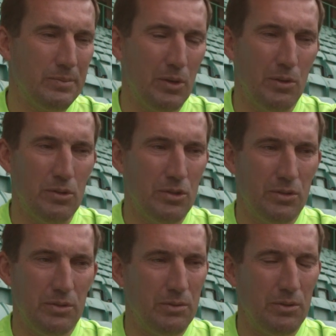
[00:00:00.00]

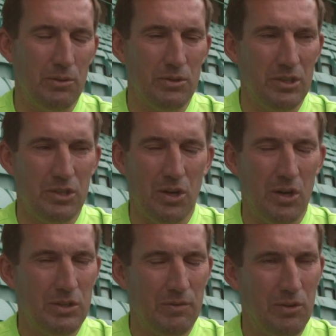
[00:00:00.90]
who's in
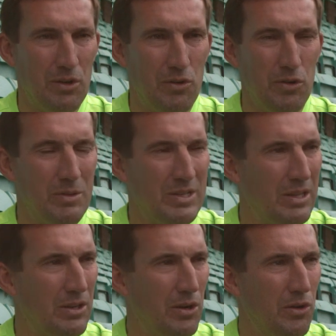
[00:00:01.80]
charge of the recruitment,
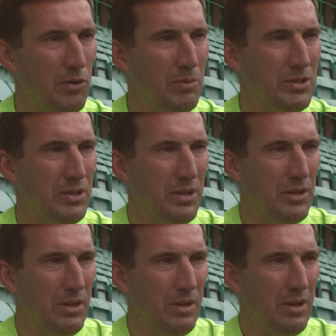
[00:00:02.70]
head of the recruitment.
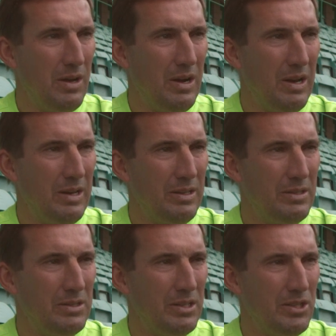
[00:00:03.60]

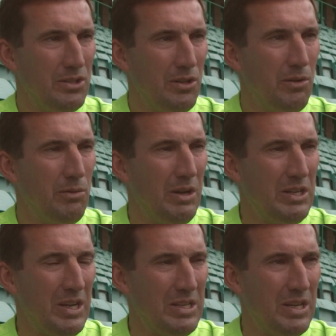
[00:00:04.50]
And this is no
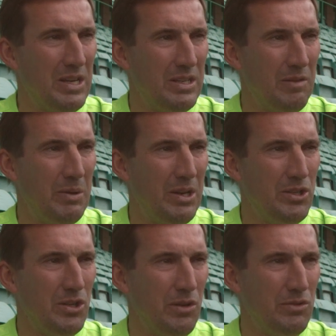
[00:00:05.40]
exaggeration. I've been in
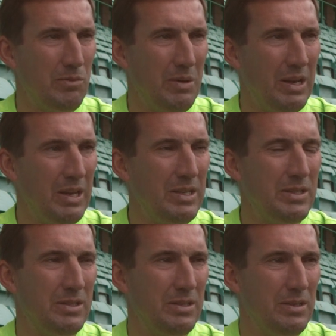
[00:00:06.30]
charge of them at
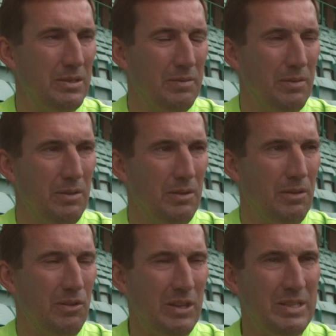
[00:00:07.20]
least
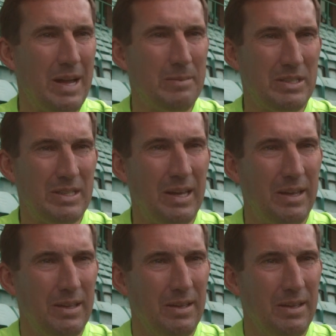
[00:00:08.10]
3 times a day,